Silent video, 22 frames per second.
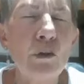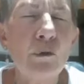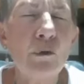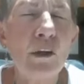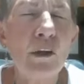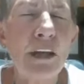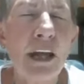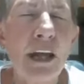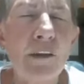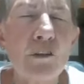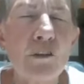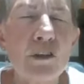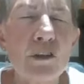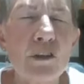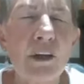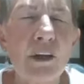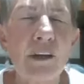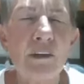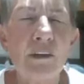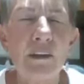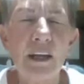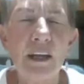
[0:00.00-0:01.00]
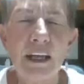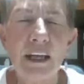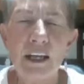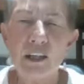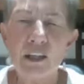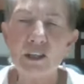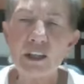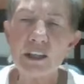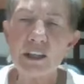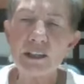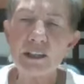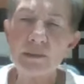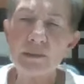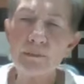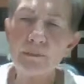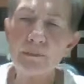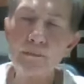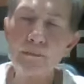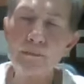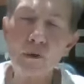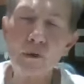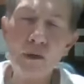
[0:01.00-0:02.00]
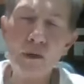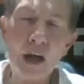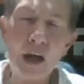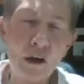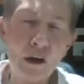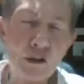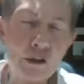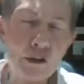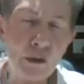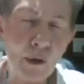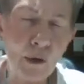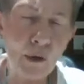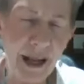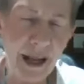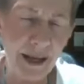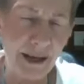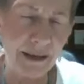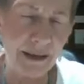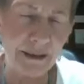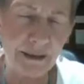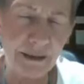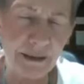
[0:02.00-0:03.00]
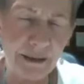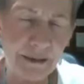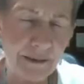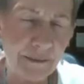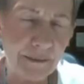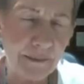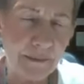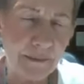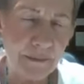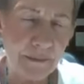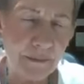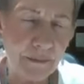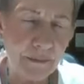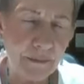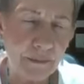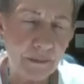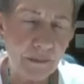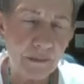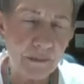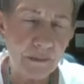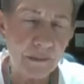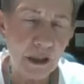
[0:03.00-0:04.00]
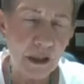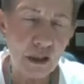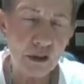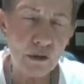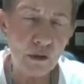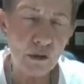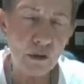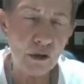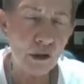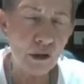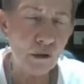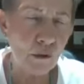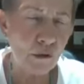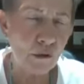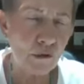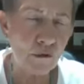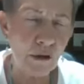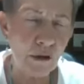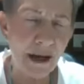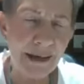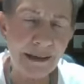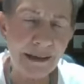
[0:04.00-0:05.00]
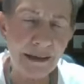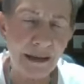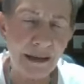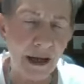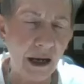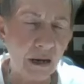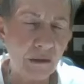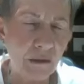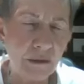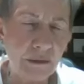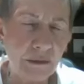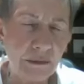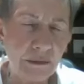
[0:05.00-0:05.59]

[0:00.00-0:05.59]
not have strength, just put out your hand to the Lord right now,